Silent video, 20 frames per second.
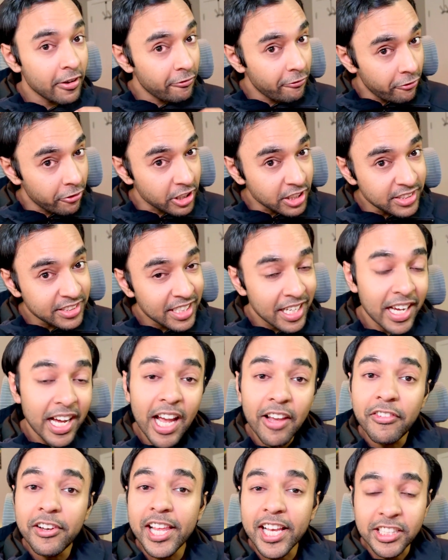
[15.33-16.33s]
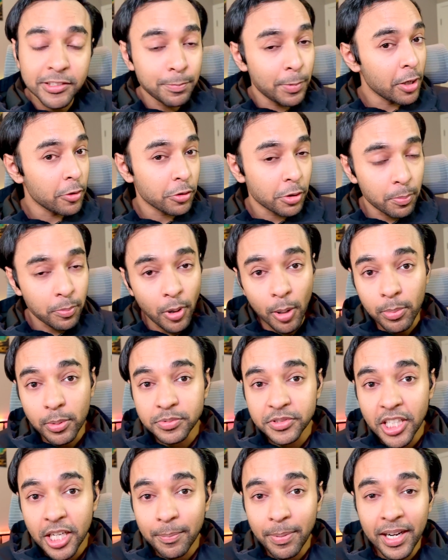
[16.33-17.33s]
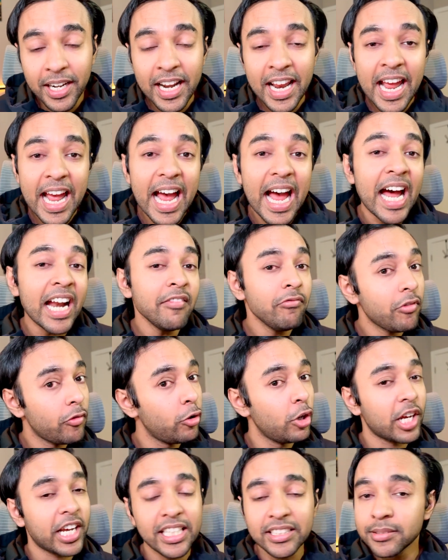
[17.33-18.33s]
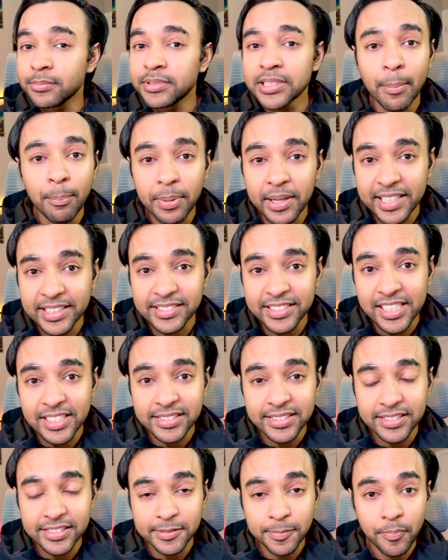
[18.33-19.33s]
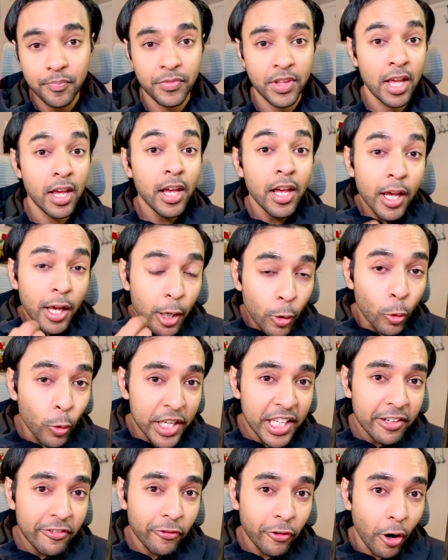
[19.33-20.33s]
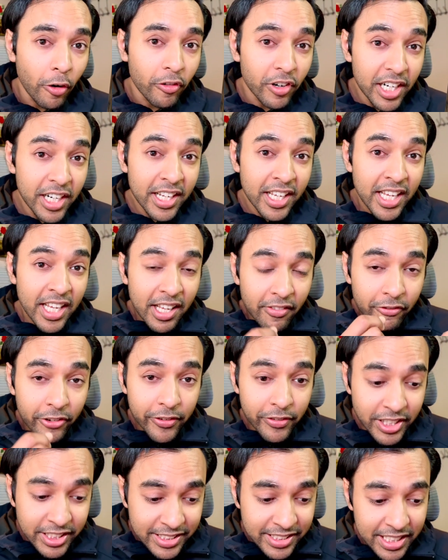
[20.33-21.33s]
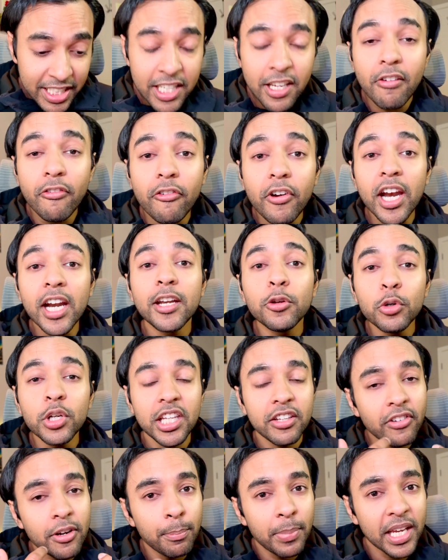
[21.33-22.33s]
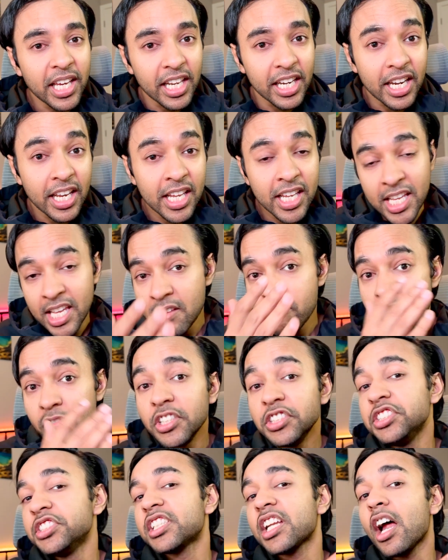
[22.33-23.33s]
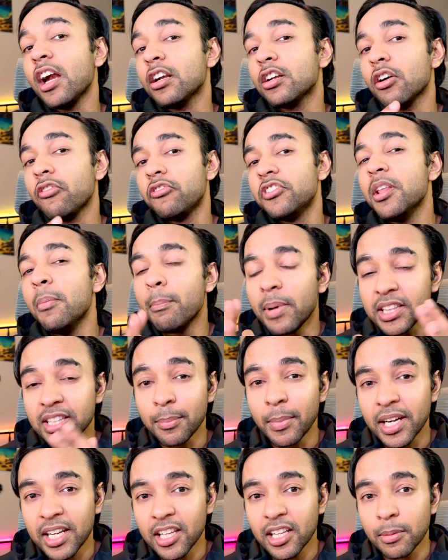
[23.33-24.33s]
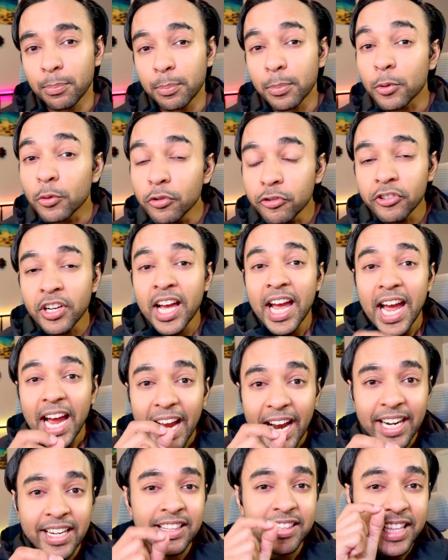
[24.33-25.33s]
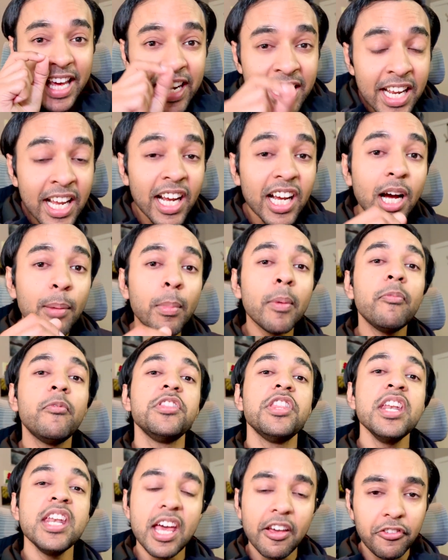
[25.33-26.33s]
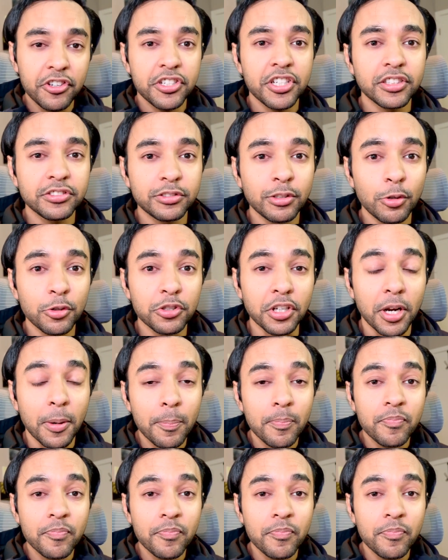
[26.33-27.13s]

First, I will explain the problem statement and we will look at some sample test cases. Going forward, we will see where do you even begin. We'll start off with a mathematical proof and then come up with an efficient solution.